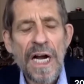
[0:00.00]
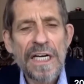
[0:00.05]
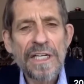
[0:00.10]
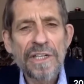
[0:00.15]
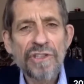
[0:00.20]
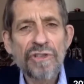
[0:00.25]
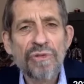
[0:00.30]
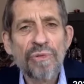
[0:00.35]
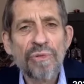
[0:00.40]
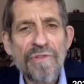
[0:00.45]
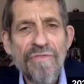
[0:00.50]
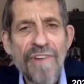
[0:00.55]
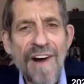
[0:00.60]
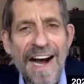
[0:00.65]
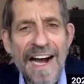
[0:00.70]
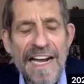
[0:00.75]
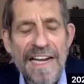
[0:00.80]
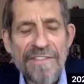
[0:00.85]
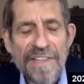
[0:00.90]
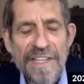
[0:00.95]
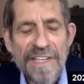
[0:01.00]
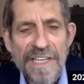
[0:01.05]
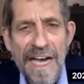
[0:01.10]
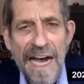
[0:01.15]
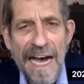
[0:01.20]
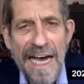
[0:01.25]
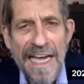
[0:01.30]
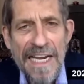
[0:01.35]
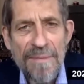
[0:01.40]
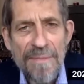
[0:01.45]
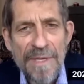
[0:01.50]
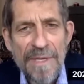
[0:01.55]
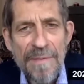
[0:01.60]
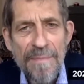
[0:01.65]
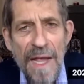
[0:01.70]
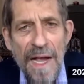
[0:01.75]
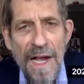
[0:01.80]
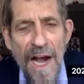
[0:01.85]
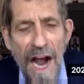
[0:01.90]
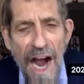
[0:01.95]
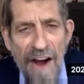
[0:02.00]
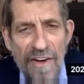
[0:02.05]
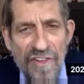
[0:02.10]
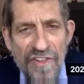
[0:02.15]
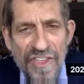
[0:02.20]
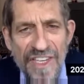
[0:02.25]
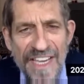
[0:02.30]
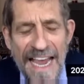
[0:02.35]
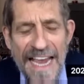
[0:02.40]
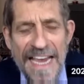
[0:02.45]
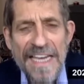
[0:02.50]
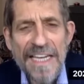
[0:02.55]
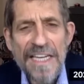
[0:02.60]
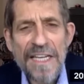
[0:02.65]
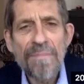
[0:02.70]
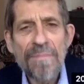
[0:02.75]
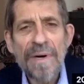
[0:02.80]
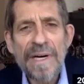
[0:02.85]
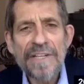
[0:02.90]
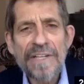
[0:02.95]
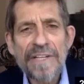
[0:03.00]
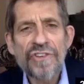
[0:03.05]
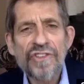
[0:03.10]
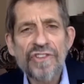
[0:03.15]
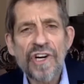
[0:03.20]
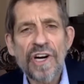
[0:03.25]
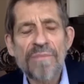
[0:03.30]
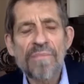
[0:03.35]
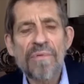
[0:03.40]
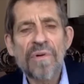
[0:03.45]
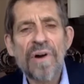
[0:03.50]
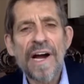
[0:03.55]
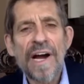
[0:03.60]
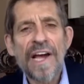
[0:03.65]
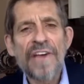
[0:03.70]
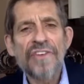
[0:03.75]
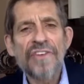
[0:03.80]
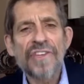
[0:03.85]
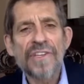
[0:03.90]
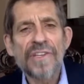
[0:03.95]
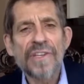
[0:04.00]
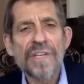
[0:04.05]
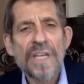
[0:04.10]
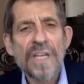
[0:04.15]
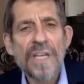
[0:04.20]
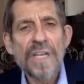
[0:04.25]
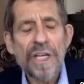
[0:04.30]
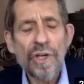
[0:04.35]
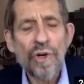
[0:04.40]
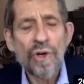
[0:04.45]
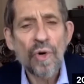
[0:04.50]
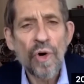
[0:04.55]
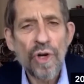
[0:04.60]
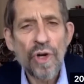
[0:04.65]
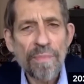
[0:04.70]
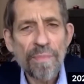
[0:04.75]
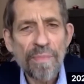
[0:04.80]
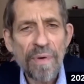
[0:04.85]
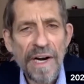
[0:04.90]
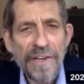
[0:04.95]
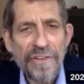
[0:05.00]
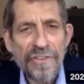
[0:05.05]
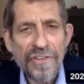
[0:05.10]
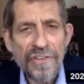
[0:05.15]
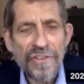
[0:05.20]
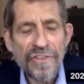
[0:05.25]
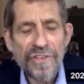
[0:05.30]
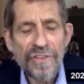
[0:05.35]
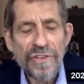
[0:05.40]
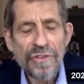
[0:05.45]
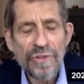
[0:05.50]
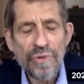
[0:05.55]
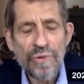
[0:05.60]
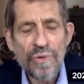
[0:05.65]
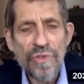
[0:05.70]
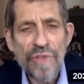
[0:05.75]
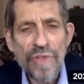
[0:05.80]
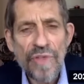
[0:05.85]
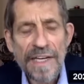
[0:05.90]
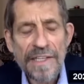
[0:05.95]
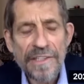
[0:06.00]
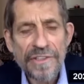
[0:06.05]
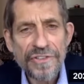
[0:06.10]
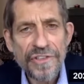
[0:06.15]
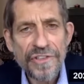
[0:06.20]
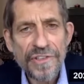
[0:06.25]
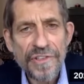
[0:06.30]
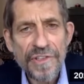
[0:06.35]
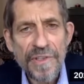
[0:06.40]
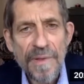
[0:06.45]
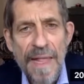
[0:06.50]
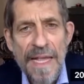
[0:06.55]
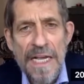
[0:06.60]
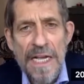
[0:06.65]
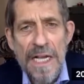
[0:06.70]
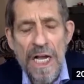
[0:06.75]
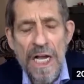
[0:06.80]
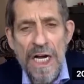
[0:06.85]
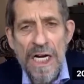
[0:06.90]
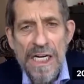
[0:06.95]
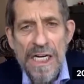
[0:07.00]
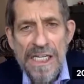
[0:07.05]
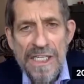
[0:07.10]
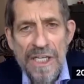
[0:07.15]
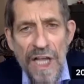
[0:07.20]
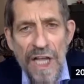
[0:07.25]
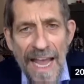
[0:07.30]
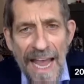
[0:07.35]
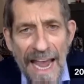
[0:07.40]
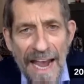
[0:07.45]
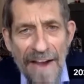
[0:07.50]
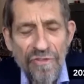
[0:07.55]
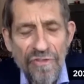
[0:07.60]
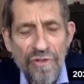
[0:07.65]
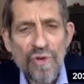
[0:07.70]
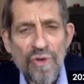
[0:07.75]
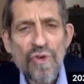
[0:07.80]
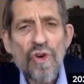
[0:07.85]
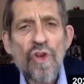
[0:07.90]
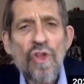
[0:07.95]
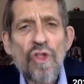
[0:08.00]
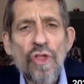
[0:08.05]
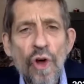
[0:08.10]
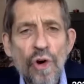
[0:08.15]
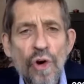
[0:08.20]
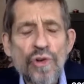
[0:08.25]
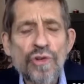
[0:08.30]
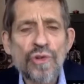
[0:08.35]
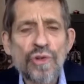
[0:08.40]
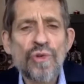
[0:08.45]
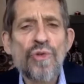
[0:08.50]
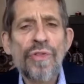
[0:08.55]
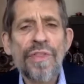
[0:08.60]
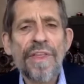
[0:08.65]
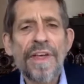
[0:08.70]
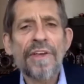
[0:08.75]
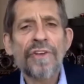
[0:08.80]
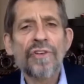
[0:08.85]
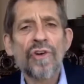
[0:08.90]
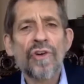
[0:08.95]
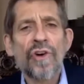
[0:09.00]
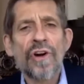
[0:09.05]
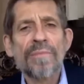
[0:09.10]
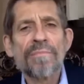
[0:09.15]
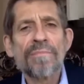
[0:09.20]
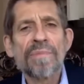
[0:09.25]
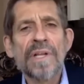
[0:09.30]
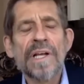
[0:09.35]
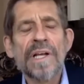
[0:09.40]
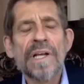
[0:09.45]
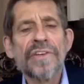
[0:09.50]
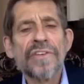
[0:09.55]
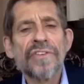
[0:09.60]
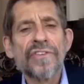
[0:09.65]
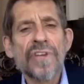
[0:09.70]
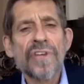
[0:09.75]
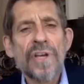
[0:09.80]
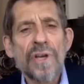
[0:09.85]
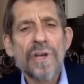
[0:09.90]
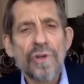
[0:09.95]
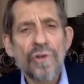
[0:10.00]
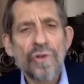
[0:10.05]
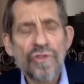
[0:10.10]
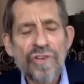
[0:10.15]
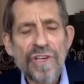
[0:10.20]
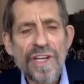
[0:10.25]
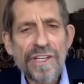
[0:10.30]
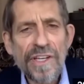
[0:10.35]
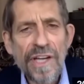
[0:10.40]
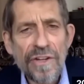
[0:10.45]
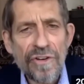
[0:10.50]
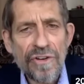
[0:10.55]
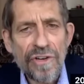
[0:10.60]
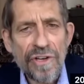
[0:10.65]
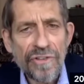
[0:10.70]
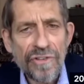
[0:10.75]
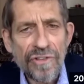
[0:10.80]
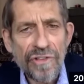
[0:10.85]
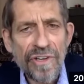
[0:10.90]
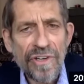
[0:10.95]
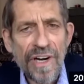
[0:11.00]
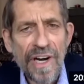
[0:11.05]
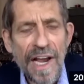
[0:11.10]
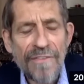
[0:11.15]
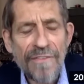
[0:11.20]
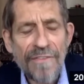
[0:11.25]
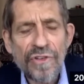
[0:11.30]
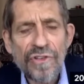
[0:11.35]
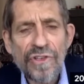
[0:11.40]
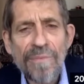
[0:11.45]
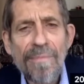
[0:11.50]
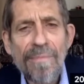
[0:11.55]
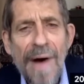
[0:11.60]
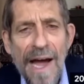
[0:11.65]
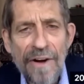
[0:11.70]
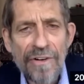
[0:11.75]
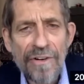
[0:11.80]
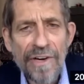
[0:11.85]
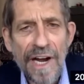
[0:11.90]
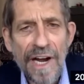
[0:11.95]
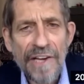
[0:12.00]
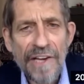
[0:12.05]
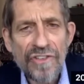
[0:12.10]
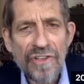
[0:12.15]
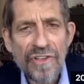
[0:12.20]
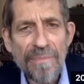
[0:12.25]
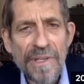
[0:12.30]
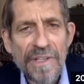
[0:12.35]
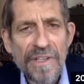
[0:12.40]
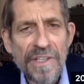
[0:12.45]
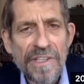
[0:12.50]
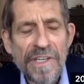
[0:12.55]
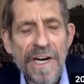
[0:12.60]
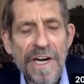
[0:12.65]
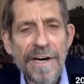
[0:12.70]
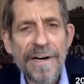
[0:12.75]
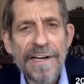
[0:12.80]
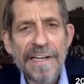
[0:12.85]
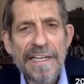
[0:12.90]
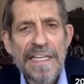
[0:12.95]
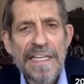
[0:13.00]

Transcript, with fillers: to revive the economy, obviously aided by the sharp rise in oil prices in the 2000s. After those two things are in place, you see another concerted effort to modernize the military